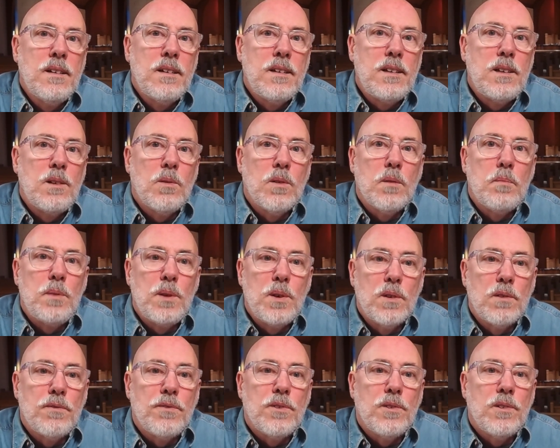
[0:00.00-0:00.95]
You are
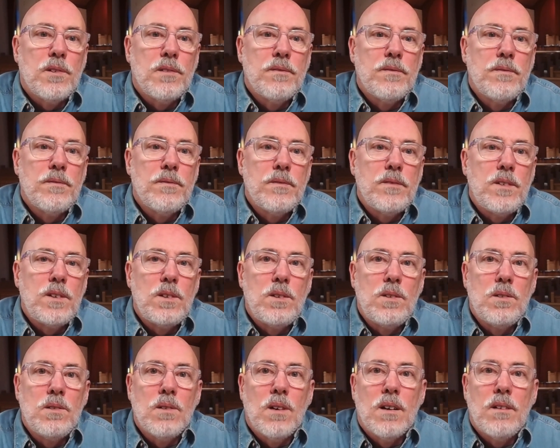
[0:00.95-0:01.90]
beautiful.
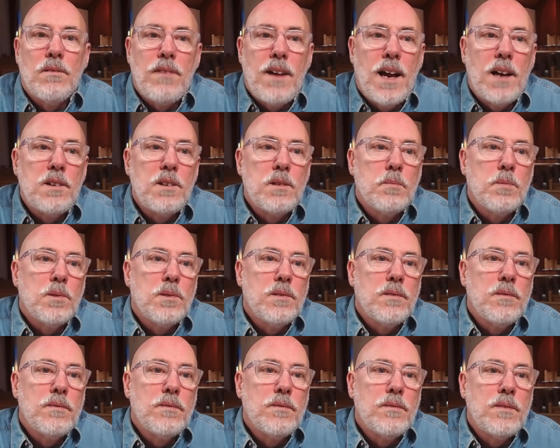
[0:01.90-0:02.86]
You are valuable.